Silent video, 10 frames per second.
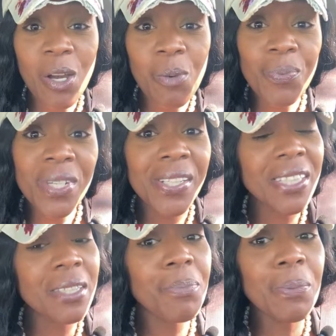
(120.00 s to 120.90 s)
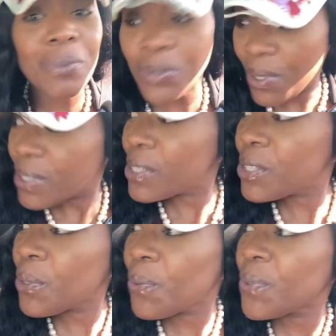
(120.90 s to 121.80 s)
hope we get some people starting to
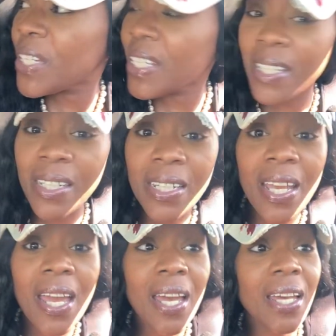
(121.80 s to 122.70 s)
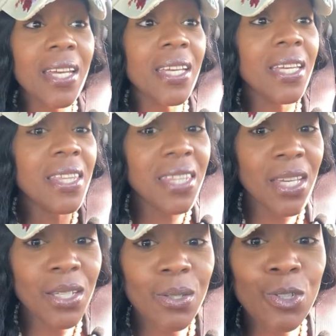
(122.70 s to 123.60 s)
tune in. Again,
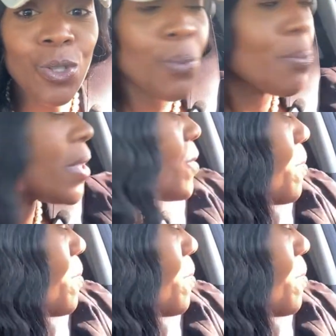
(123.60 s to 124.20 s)
thank you so much for